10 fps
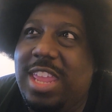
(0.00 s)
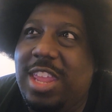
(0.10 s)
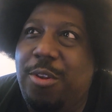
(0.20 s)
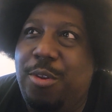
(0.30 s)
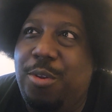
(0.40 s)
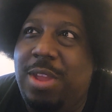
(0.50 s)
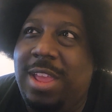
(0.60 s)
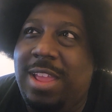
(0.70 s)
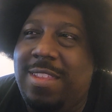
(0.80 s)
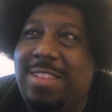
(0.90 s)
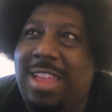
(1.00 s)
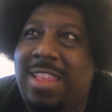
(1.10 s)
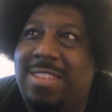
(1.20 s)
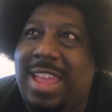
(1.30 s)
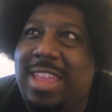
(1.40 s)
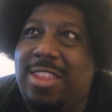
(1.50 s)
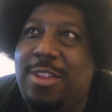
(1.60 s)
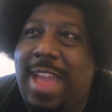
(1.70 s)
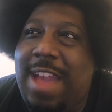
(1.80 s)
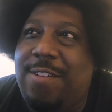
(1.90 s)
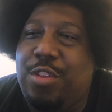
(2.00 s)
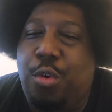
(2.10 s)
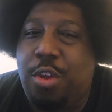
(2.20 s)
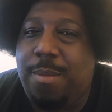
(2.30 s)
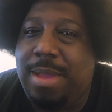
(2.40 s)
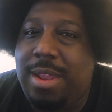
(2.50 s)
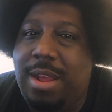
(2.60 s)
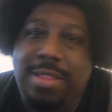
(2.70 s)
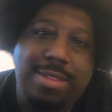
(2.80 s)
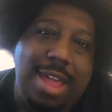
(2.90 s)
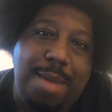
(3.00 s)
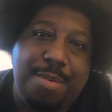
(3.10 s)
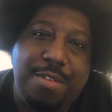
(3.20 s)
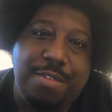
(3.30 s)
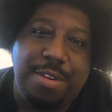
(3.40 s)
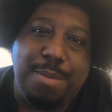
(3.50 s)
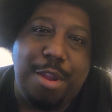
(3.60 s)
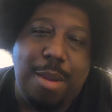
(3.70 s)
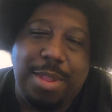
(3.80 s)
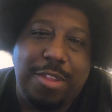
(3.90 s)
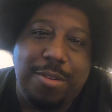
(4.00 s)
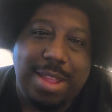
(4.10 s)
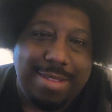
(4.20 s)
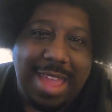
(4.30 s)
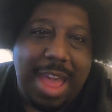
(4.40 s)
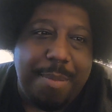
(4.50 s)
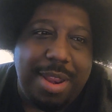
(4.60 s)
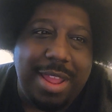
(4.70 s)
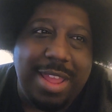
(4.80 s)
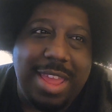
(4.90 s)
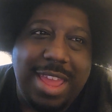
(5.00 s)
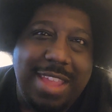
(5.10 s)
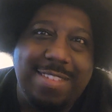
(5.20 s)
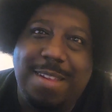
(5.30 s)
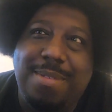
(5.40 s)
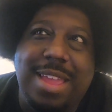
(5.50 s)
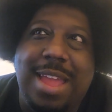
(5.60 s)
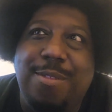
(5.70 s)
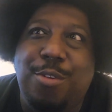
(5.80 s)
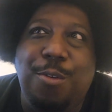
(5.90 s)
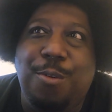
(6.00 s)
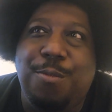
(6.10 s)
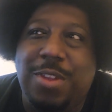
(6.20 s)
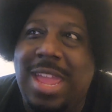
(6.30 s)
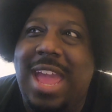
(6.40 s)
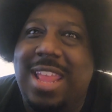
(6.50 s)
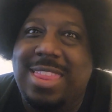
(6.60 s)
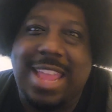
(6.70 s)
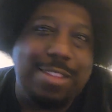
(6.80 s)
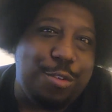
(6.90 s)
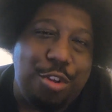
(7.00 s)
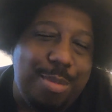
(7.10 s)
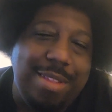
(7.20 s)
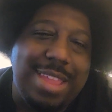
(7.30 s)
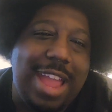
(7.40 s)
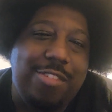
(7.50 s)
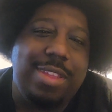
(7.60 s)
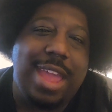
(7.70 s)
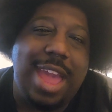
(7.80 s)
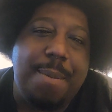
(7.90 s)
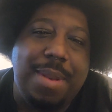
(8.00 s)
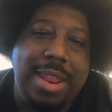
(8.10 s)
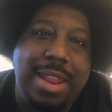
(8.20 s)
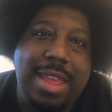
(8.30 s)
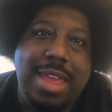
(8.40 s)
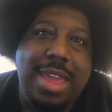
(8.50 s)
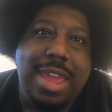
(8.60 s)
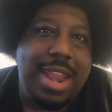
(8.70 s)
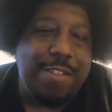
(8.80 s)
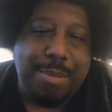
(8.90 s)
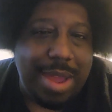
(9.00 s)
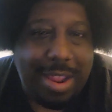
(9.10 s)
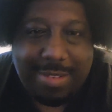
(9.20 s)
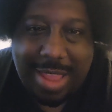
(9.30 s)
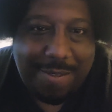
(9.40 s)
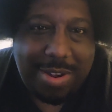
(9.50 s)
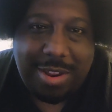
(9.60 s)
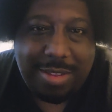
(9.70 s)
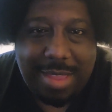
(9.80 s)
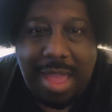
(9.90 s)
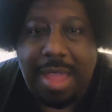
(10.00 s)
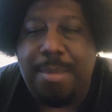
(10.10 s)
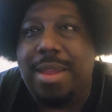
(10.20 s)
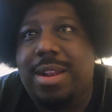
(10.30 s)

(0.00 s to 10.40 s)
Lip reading: It's like you have a tournament on top of a barbecue that's happening, and sometimes you forget that the tournament is actually happening, and everybody is having a good time.